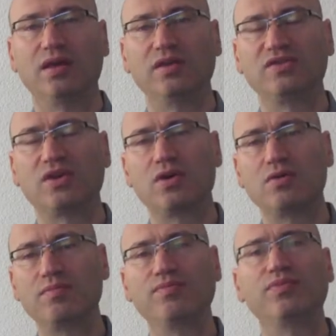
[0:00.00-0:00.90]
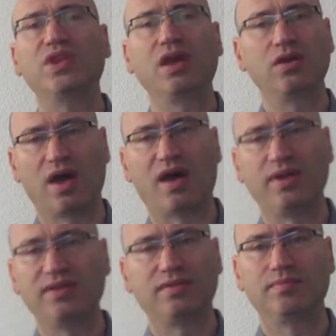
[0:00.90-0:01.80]
So there you have
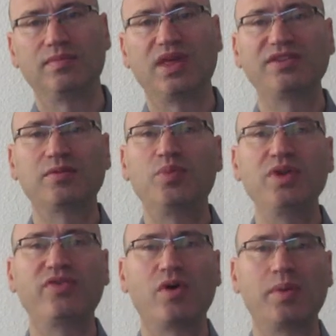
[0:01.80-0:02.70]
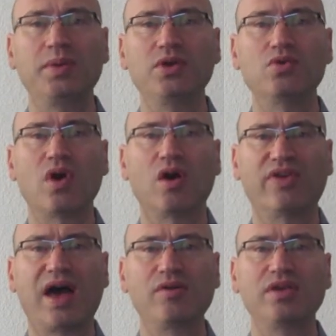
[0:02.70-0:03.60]
it. That's a brief overview of
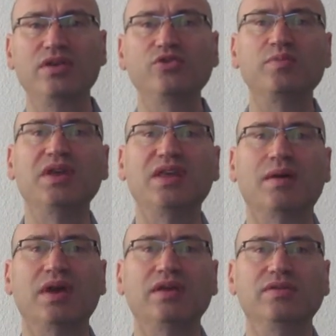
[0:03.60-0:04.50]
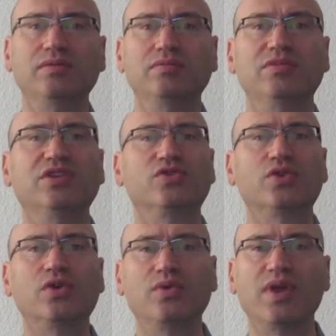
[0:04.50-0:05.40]
how the news media may
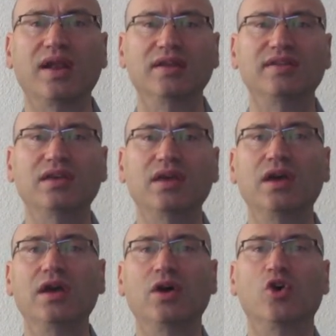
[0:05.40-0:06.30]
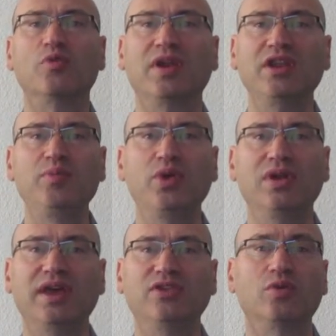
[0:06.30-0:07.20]
distort reality or
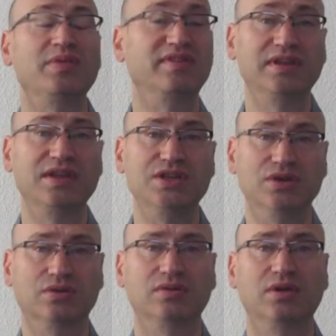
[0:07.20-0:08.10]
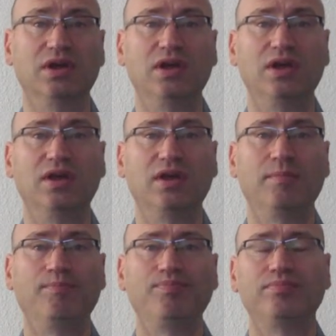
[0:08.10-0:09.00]
manipulate or mislead you.
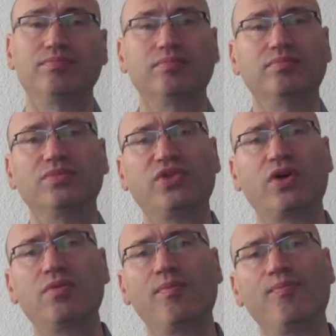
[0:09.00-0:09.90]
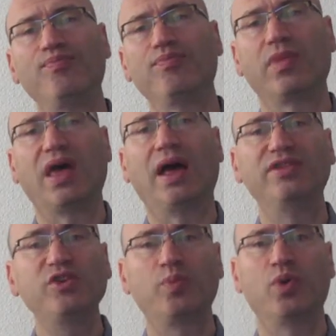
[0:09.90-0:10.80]
So at
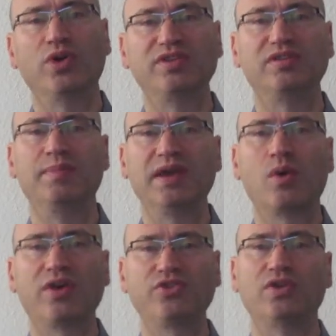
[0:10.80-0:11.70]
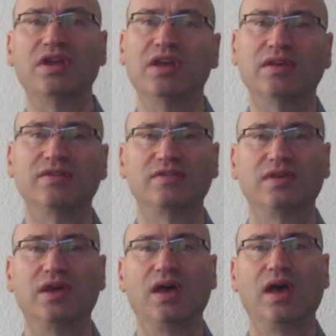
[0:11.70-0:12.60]
this point, the big question is,
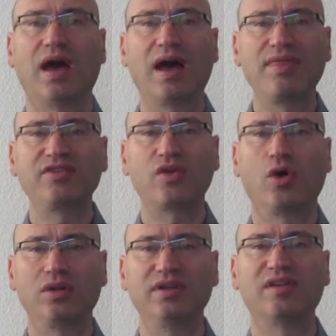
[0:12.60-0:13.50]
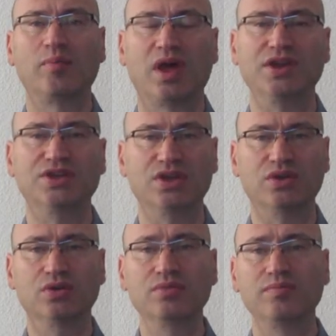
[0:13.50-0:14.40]
how does all this apply to
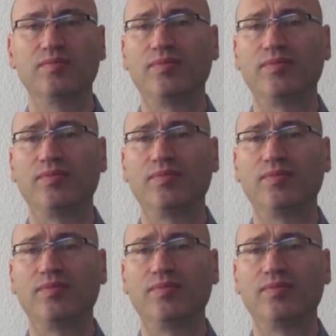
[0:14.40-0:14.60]
you?